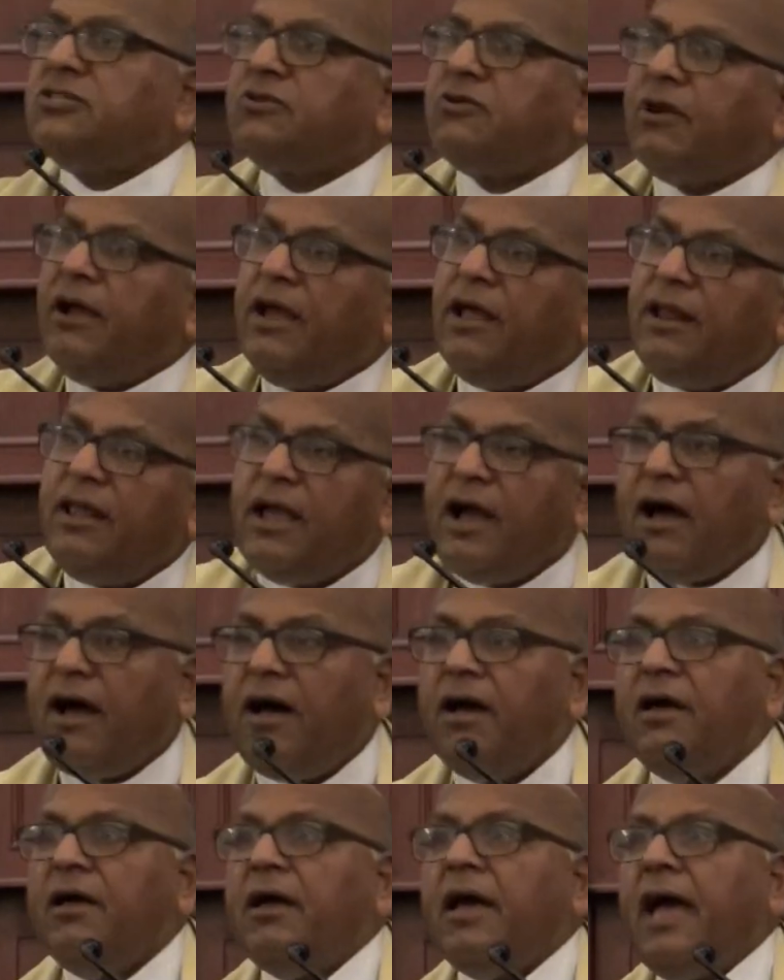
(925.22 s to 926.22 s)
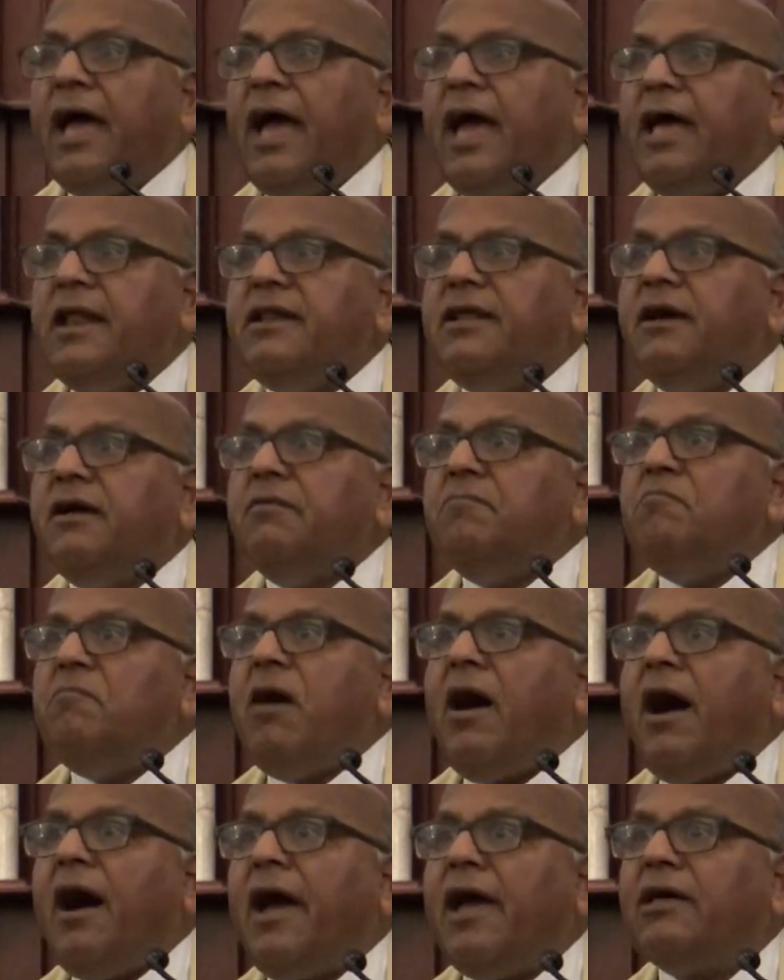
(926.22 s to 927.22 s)
Australia. And
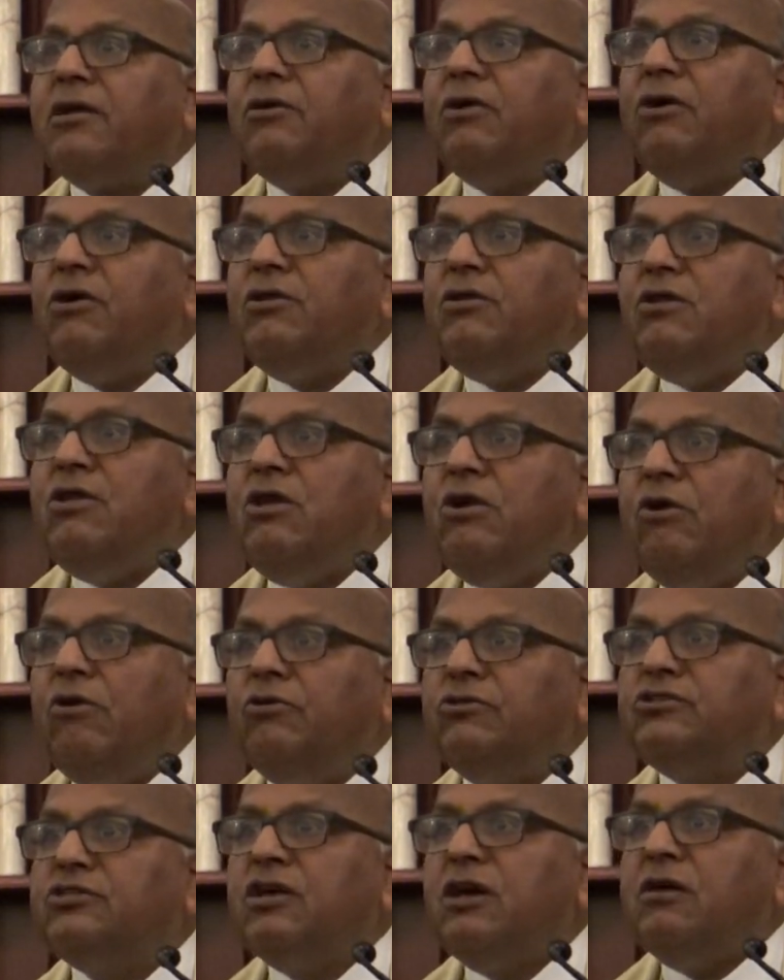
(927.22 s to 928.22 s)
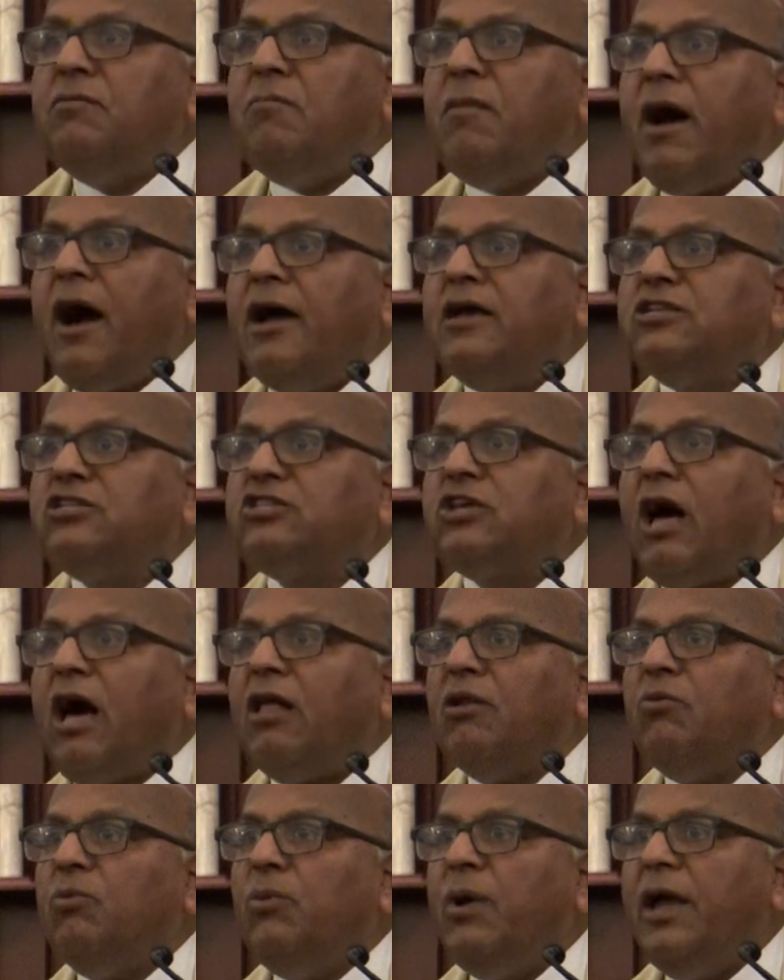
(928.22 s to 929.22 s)
my good news, my
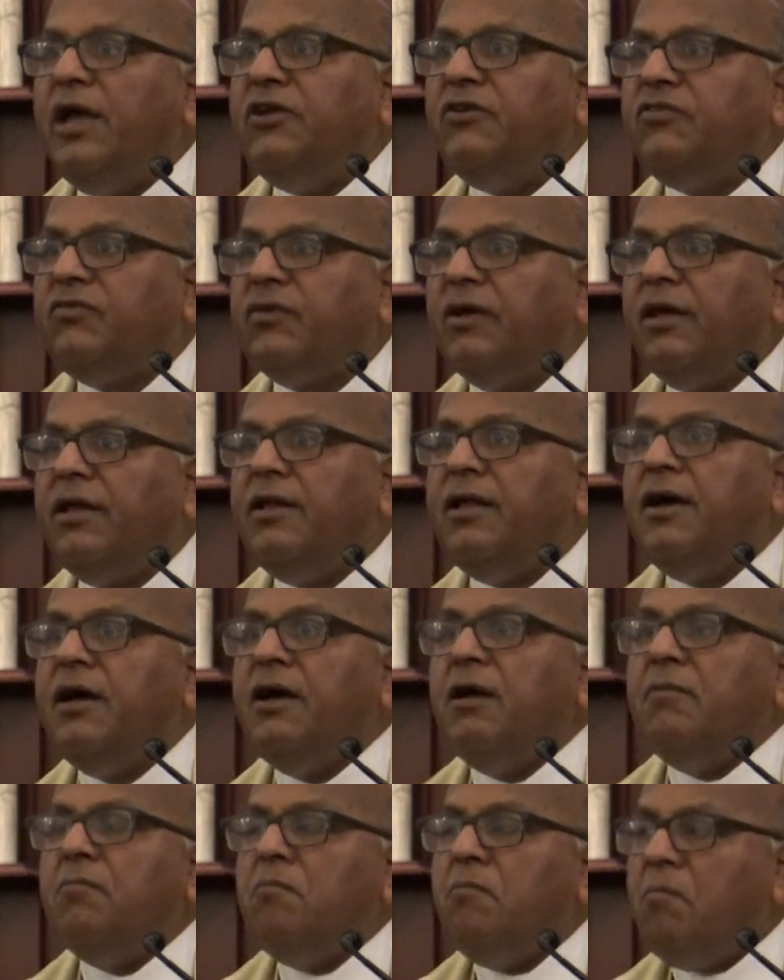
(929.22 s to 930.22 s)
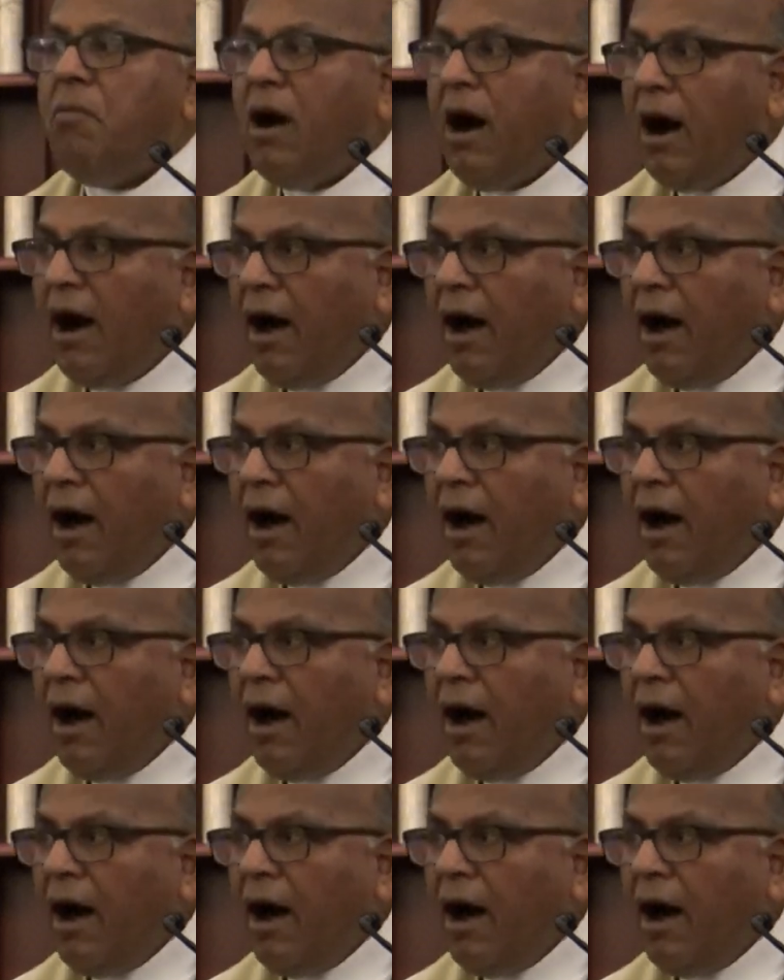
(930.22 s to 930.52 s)
salvation,